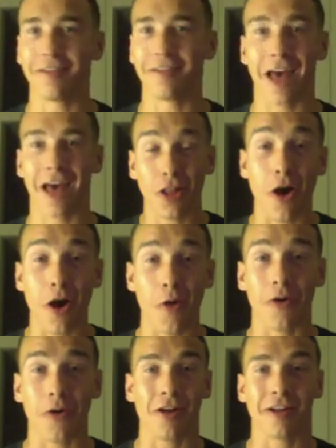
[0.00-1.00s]
Hello,
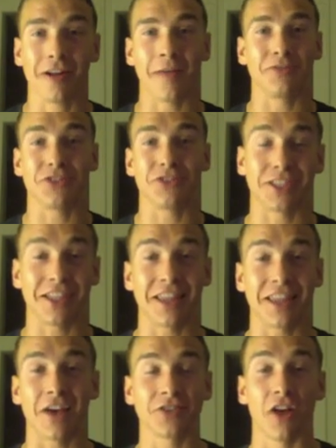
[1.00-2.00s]
world. I'm
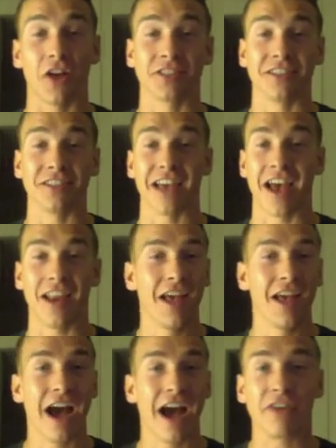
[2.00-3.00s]
$60,000 in debt.
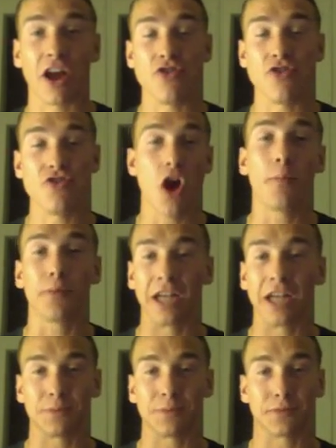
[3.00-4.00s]
I've got no
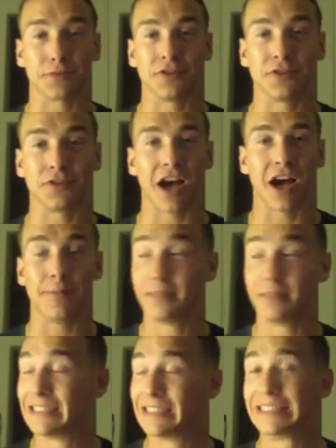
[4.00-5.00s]
prospects for a job.
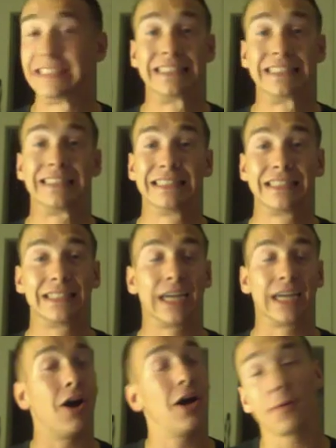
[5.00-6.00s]

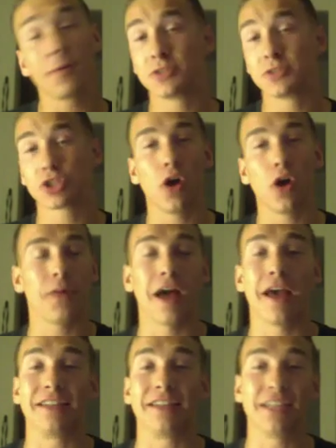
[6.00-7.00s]
I'm just gonna go apply
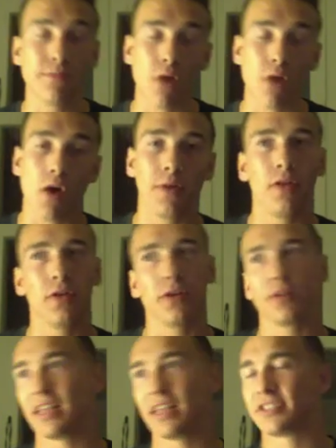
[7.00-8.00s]
at T-Mobile or
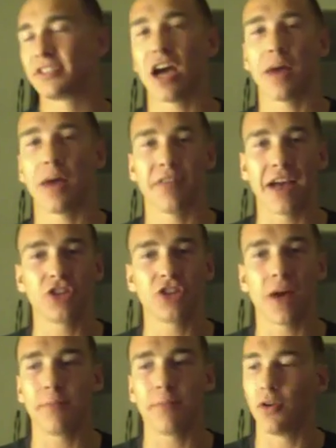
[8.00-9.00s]
this job or that
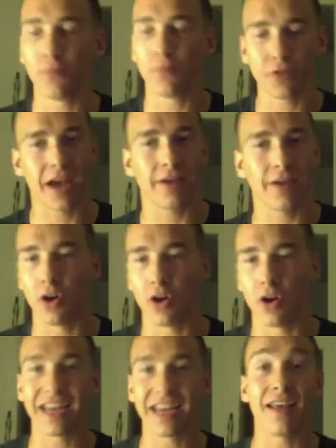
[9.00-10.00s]
job, and hopefully I
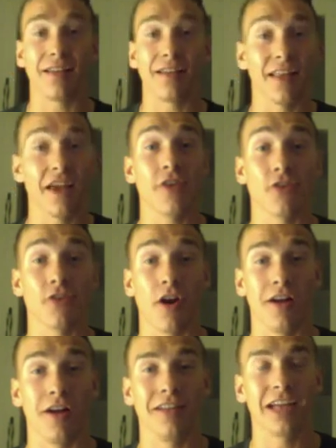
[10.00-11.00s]
get it later on.
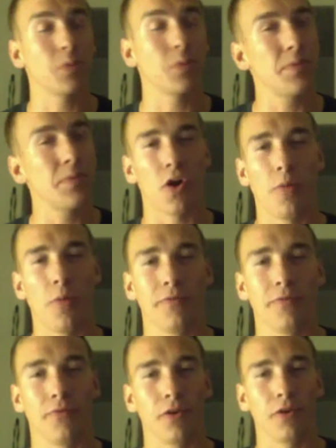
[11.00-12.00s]
That's what people are hoping
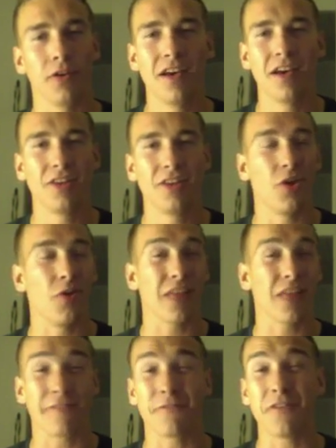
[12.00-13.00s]
for.
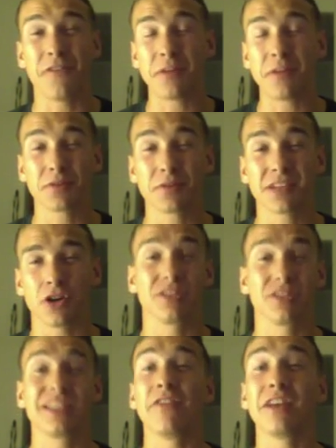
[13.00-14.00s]
Like 50% or
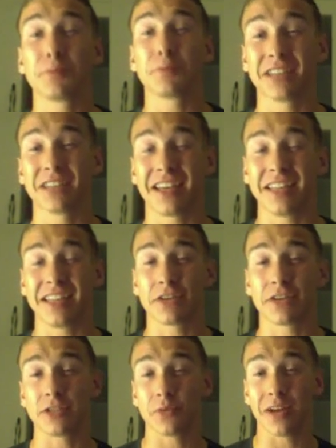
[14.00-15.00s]
70% kids that
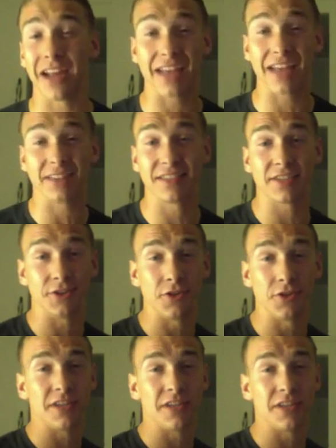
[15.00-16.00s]
graduated
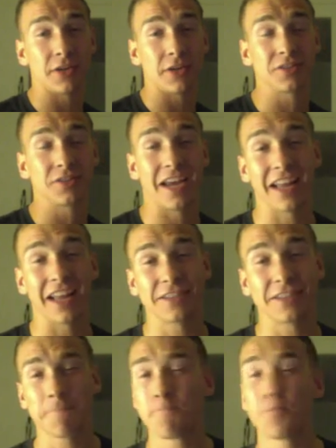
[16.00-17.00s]
SDSU, San Diego State, last
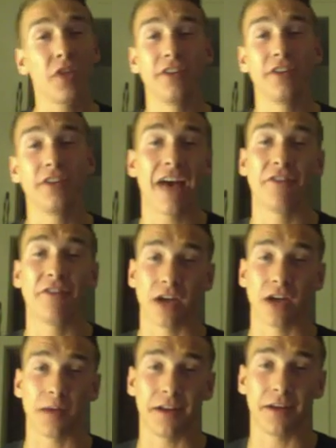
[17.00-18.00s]
year didn't have a
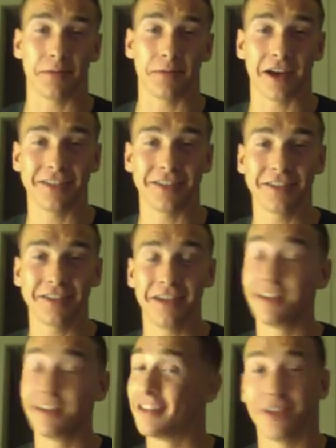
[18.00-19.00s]
job lined up, guys.
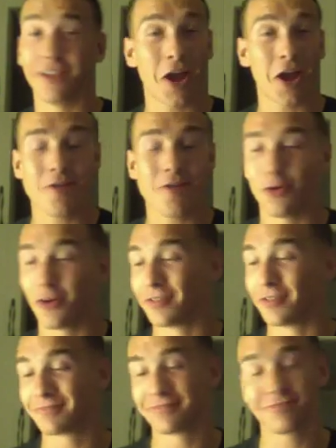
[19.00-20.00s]
They
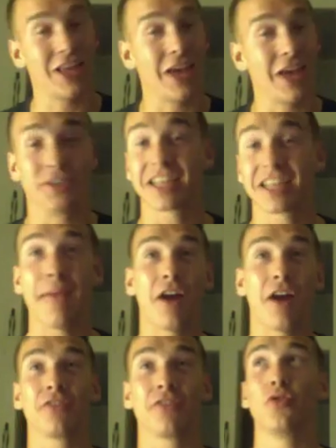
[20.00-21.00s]
just came out of
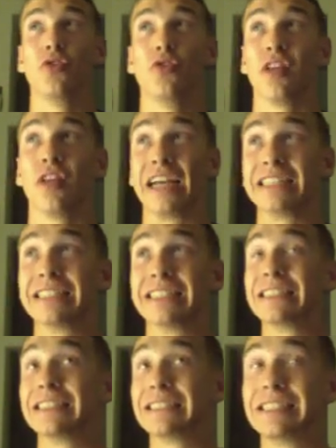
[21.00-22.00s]
the school and they're like,
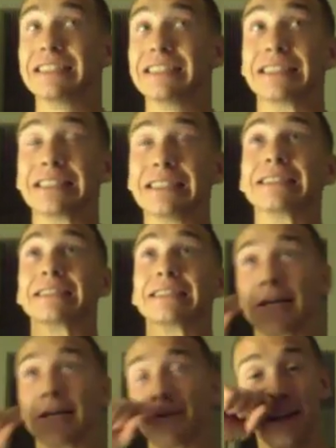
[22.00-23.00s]
oh,
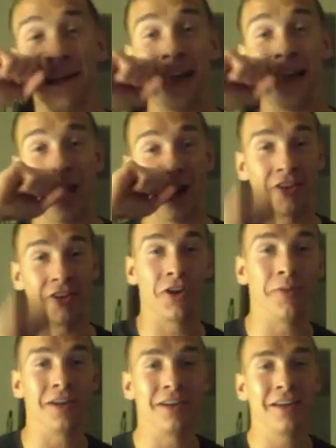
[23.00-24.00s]
like what now? You know what I
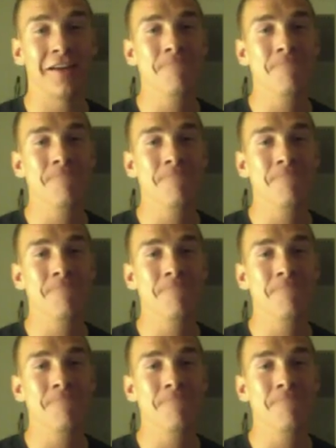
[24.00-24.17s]
mean?